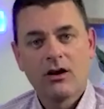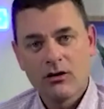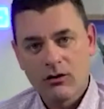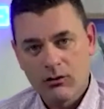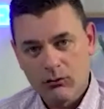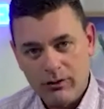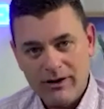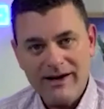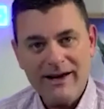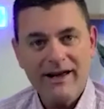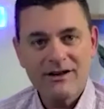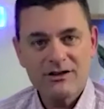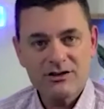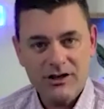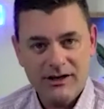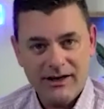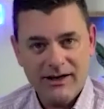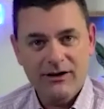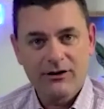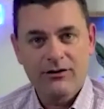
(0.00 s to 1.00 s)
re
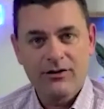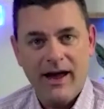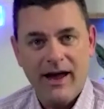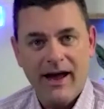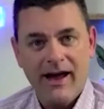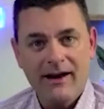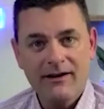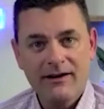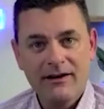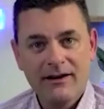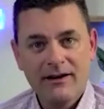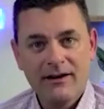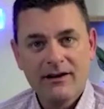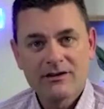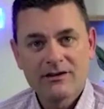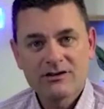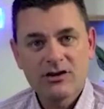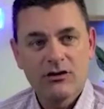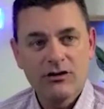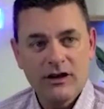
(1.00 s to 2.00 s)
engineer that
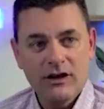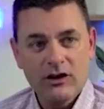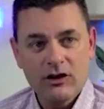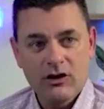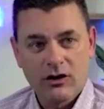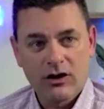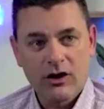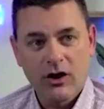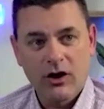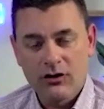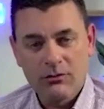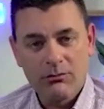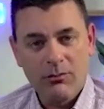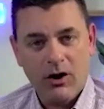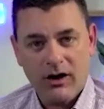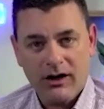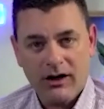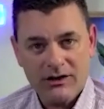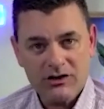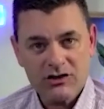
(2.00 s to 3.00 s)
so that your go to
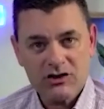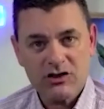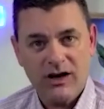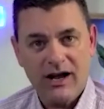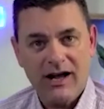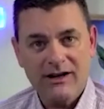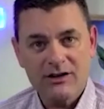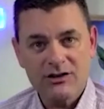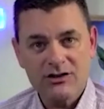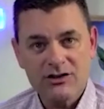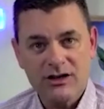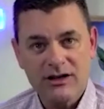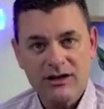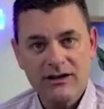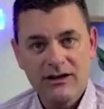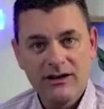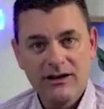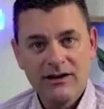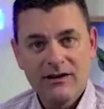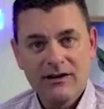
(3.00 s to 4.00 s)
market strategy,
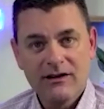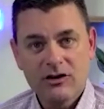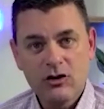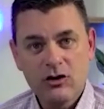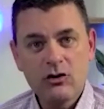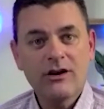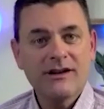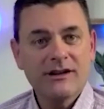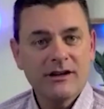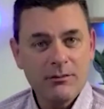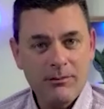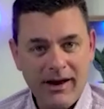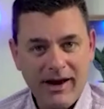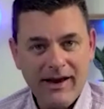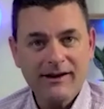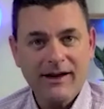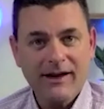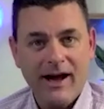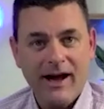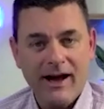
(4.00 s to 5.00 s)
you can
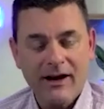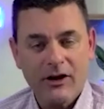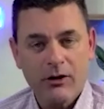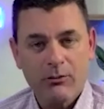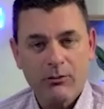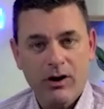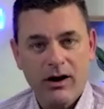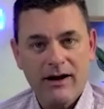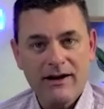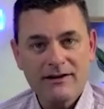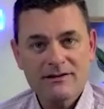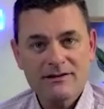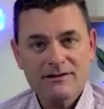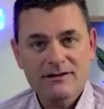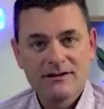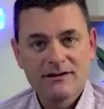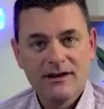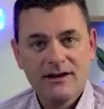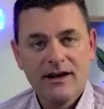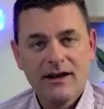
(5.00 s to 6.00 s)
demand a higher price.
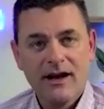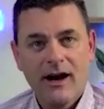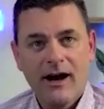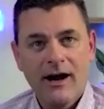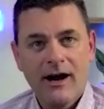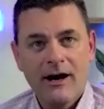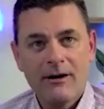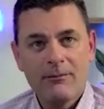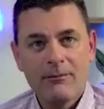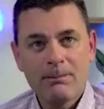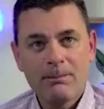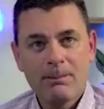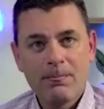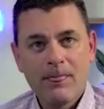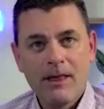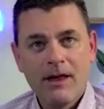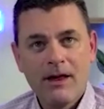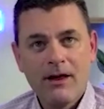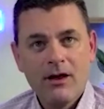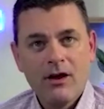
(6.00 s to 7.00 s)
Um,
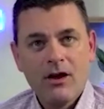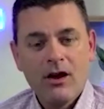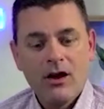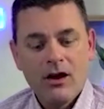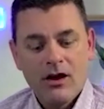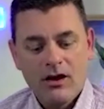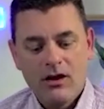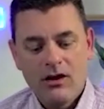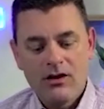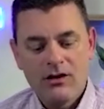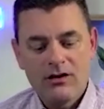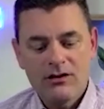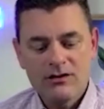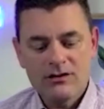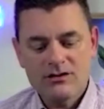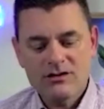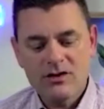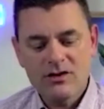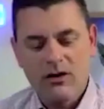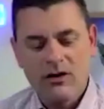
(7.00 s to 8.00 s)

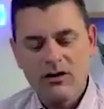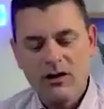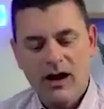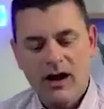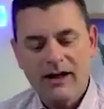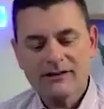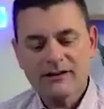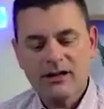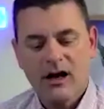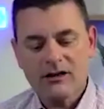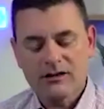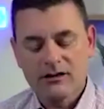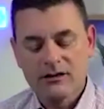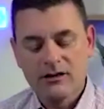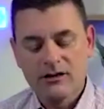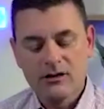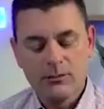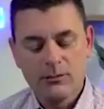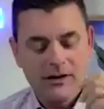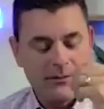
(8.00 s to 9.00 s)
so I talked a
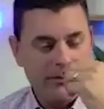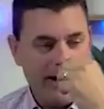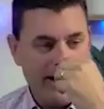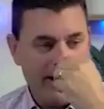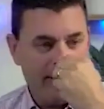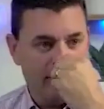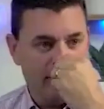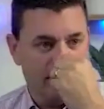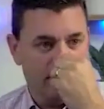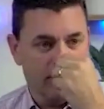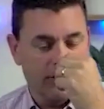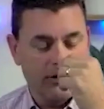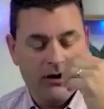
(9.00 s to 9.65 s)
little bit about, you